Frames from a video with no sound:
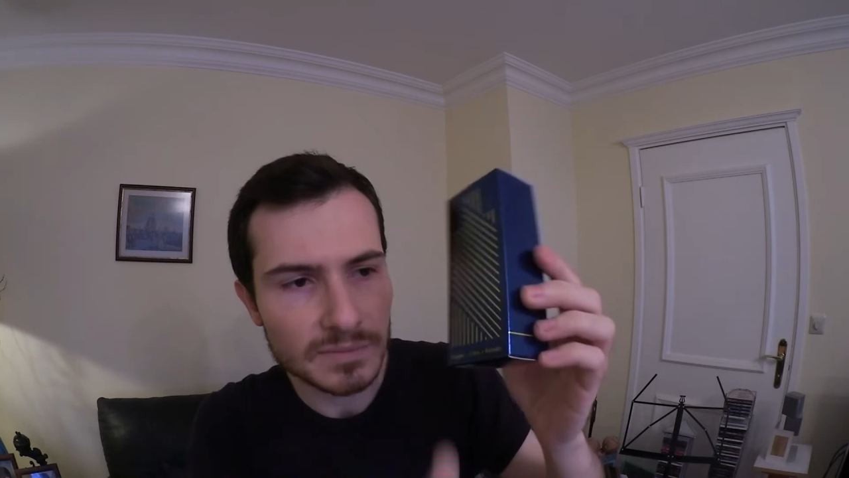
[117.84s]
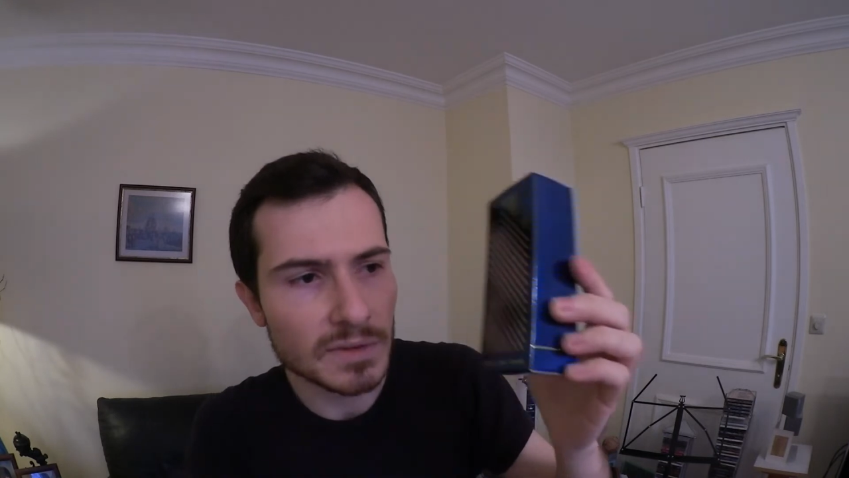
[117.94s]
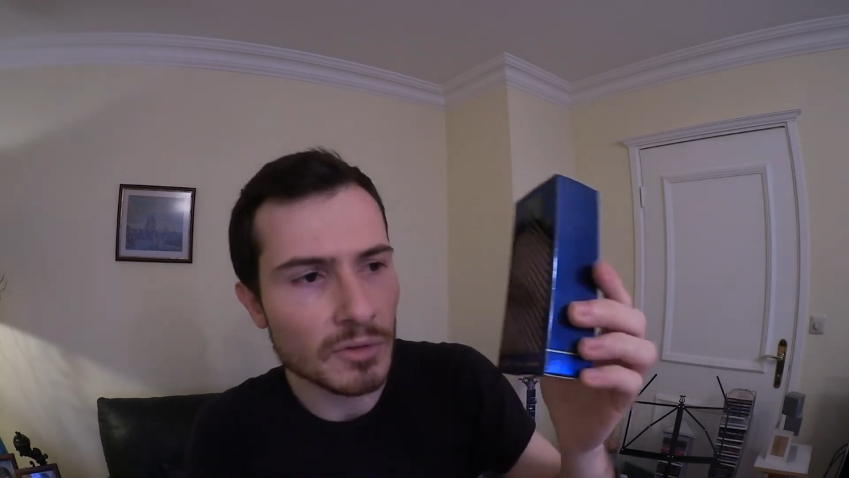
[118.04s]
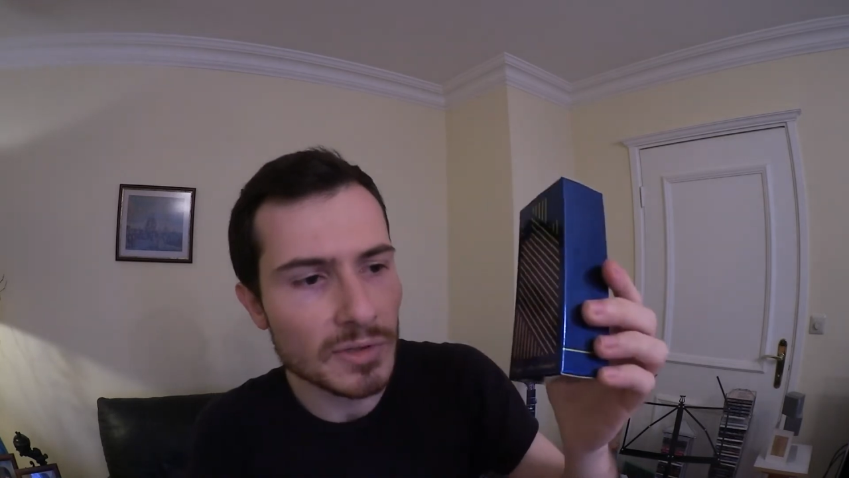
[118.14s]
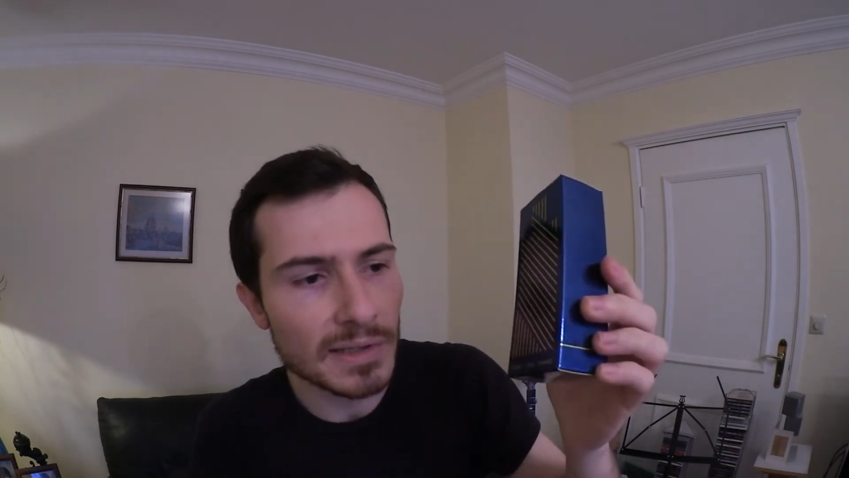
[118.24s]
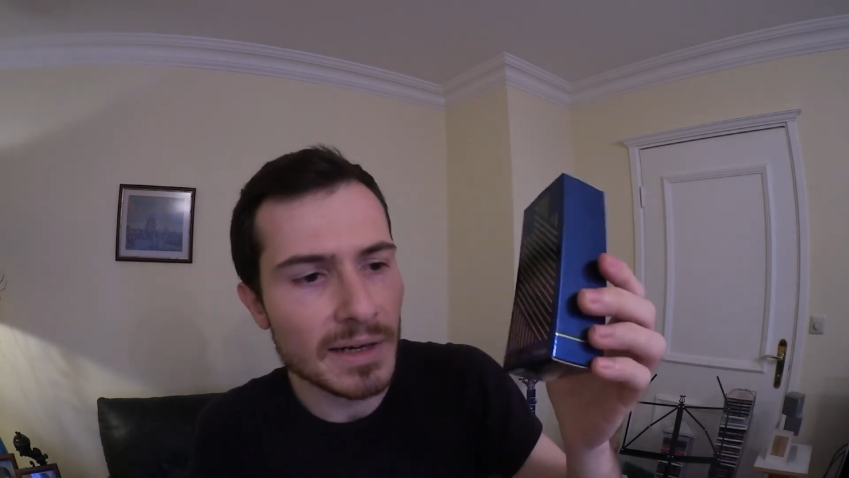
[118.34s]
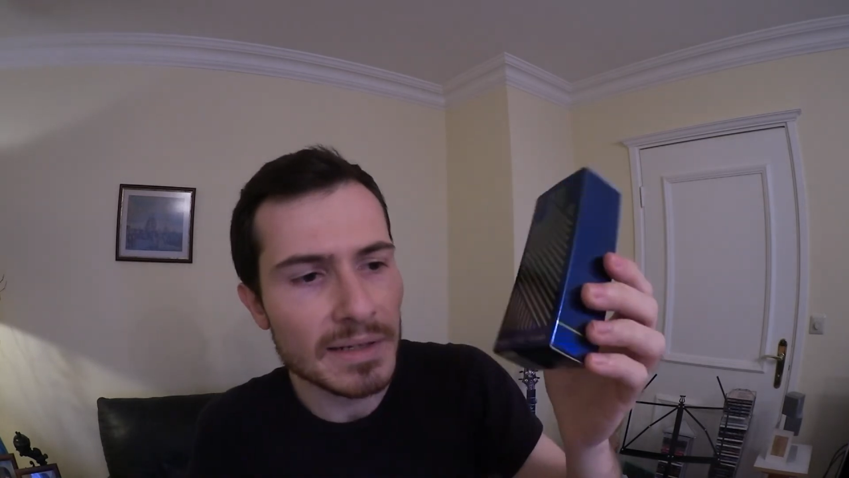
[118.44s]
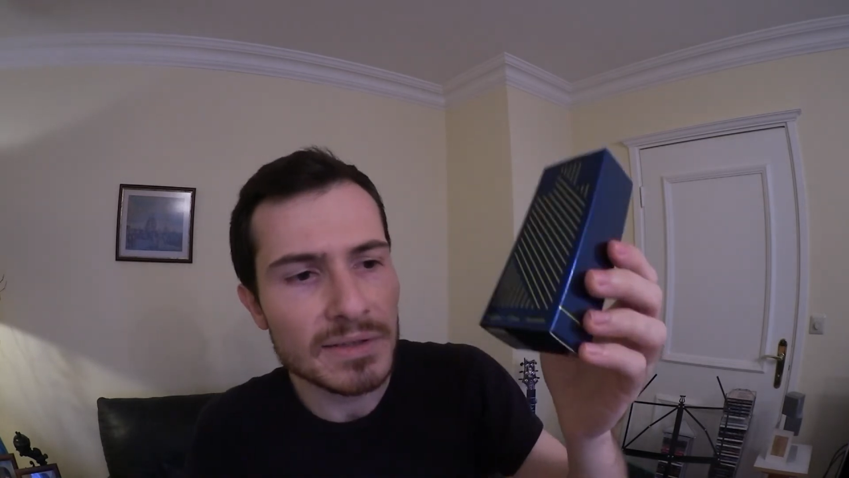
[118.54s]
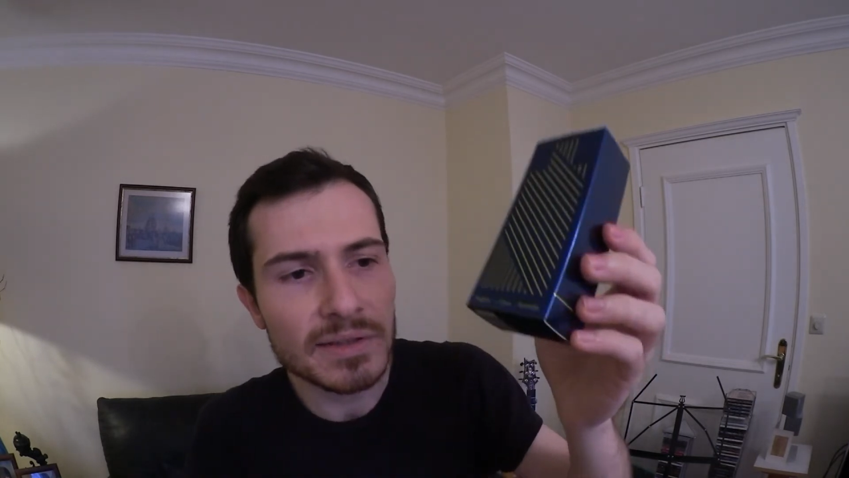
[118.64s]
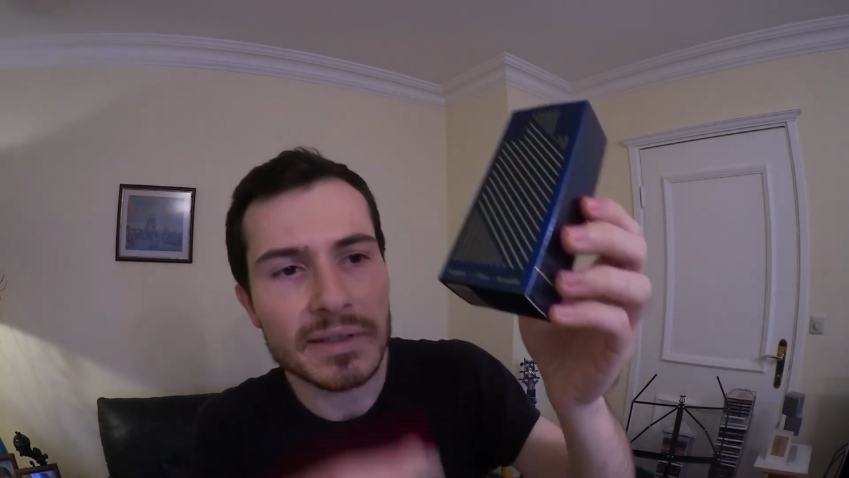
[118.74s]
those
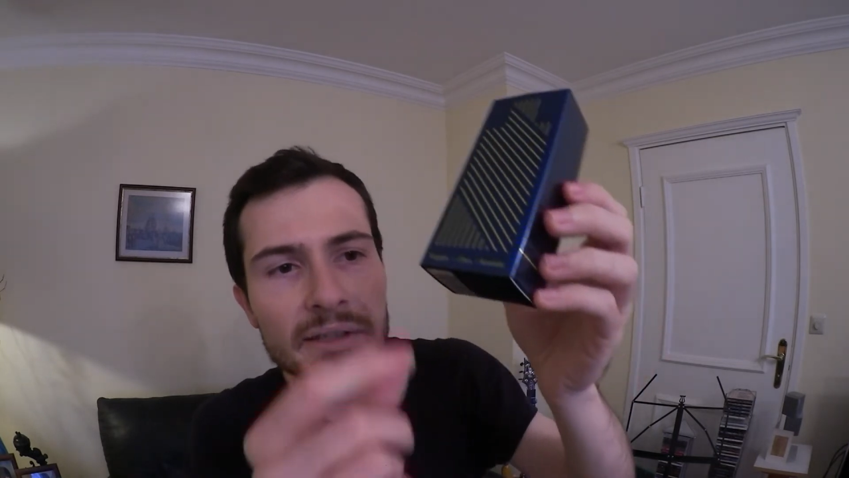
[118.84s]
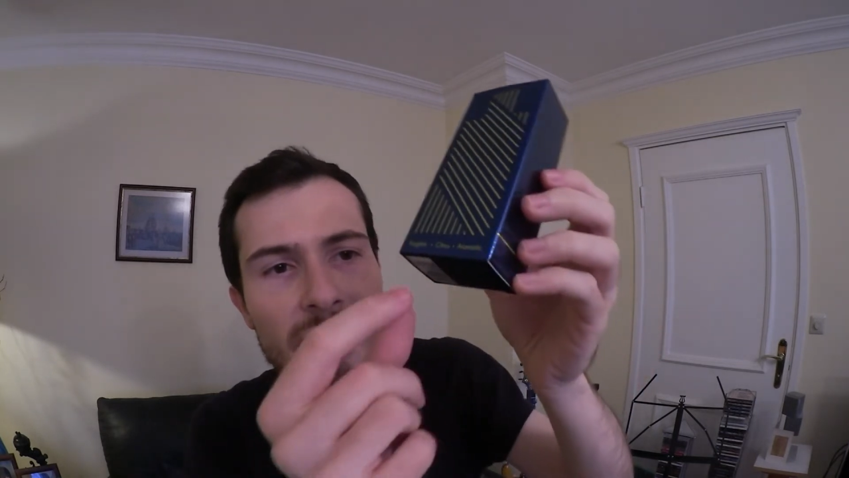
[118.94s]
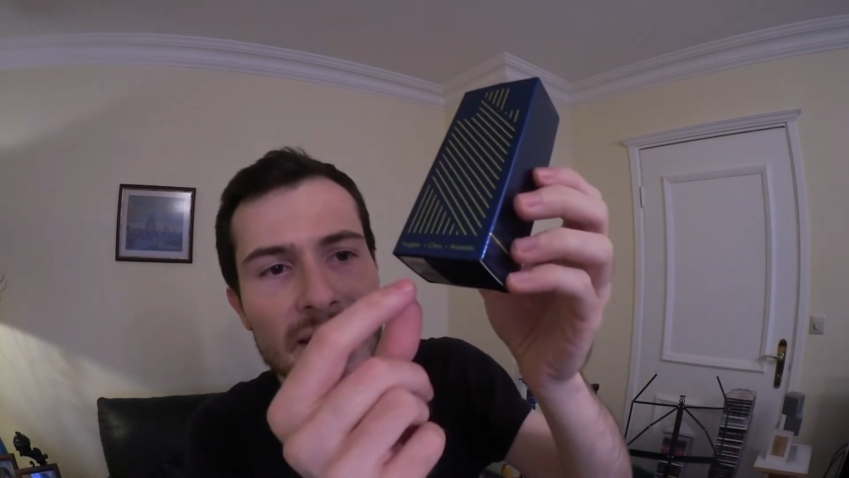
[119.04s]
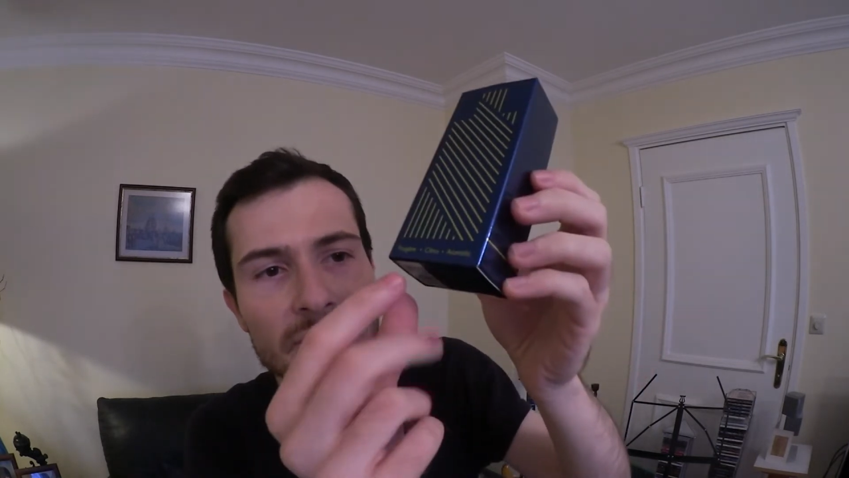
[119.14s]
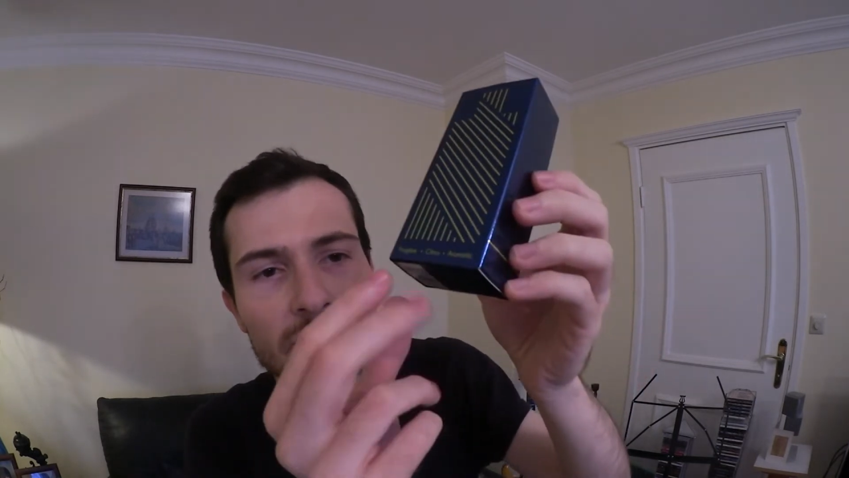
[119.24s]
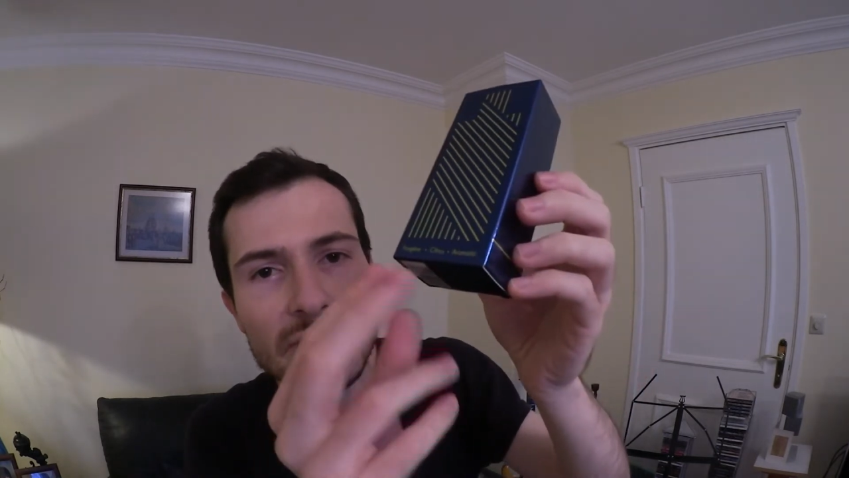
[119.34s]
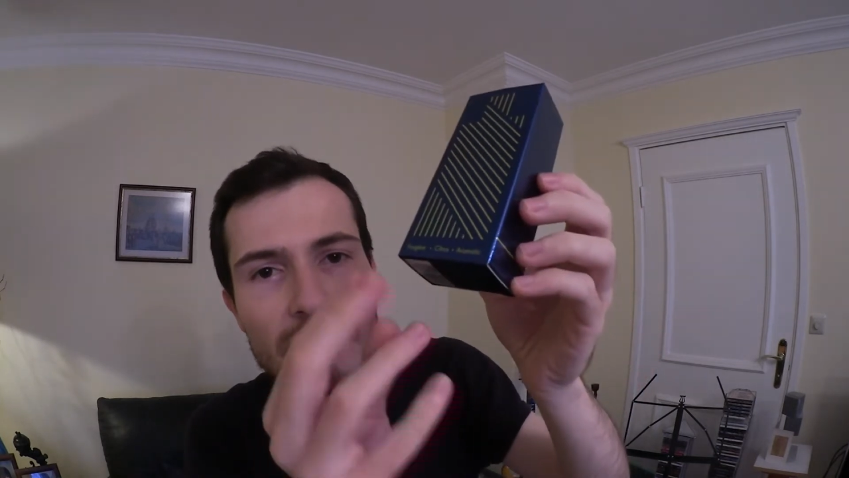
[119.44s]
lines, and here we have three